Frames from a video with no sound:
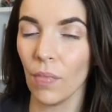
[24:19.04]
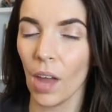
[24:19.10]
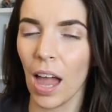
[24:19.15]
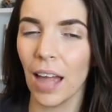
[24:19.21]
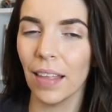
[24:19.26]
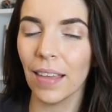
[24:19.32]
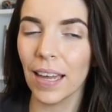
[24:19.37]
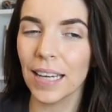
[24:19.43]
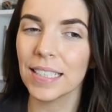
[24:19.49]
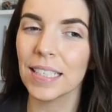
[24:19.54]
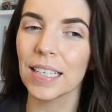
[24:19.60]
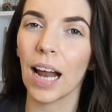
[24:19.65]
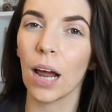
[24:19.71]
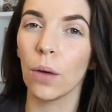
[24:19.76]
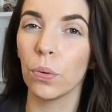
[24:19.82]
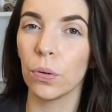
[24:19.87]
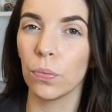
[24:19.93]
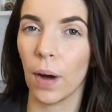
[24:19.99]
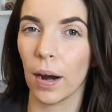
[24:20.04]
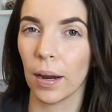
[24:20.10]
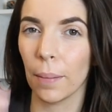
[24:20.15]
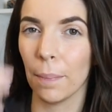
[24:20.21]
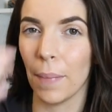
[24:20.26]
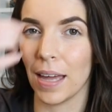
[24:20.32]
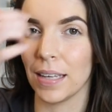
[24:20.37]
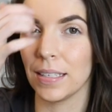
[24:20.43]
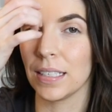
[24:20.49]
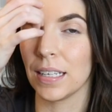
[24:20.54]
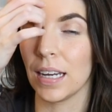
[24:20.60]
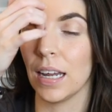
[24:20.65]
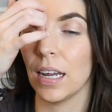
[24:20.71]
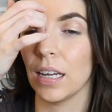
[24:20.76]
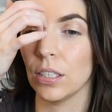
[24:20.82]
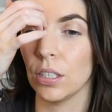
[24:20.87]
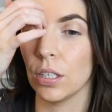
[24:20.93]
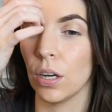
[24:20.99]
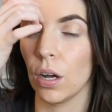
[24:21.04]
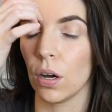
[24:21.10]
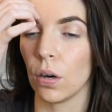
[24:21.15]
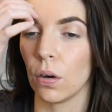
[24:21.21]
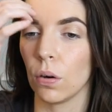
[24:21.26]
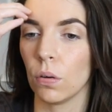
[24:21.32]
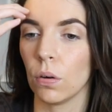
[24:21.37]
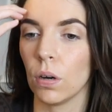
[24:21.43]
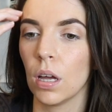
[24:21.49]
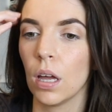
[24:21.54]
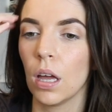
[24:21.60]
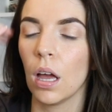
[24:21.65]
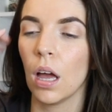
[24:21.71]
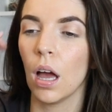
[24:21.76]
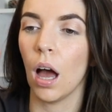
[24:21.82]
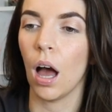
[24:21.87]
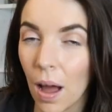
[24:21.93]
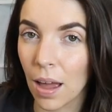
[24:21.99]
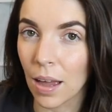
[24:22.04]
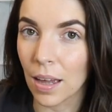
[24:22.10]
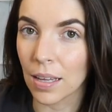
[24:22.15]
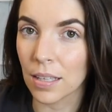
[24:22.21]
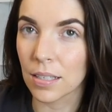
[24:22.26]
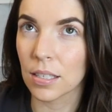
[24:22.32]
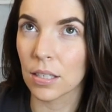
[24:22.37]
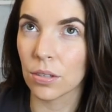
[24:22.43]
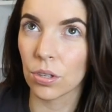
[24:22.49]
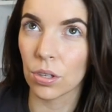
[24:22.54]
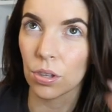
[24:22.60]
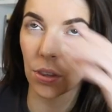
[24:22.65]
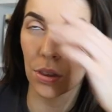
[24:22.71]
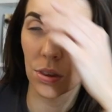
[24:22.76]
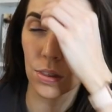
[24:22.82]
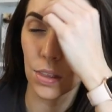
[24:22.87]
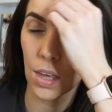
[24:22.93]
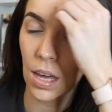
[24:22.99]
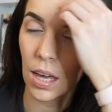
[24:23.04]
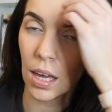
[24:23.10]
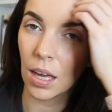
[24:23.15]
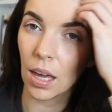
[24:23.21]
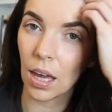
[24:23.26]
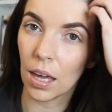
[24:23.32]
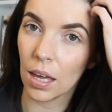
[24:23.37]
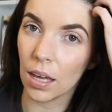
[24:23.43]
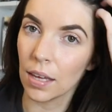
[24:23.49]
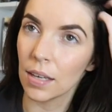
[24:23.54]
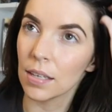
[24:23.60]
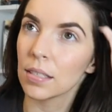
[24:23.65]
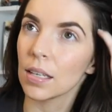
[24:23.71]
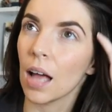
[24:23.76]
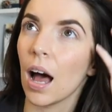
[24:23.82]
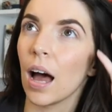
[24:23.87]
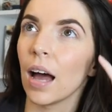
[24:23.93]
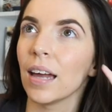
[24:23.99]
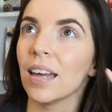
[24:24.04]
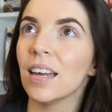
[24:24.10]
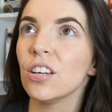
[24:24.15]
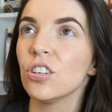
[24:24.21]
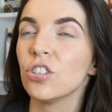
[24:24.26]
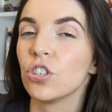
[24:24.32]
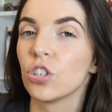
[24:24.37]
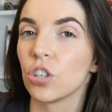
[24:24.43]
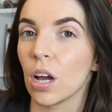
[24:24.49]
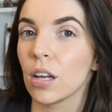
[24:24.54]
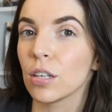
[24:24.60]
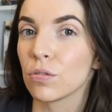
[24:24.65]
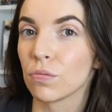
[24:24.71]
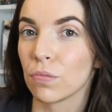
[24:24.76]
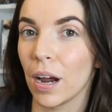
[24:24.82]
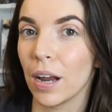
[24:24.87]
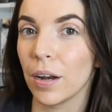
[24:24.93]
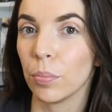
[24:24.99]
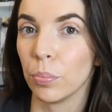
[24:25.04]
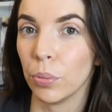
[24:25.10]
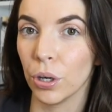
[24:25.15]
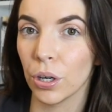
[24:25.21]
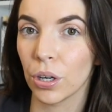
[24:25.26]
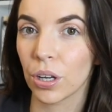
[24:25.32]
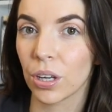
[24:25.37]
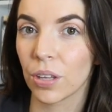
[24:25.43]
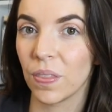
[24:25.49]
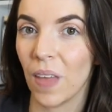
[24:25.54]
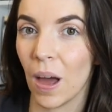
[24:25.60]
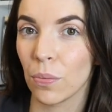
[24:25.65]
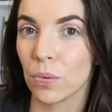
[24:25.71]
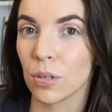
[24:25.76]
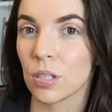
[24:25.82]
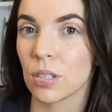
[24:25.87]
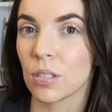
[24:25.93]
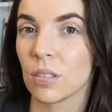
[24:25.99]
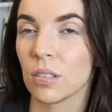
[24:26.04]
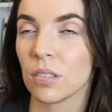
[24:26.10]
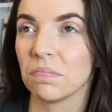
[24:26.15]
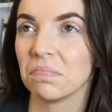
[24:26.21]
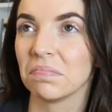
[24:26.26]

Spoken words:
I liked it. I would recommend it, you know. But the thing is, I just read a book that was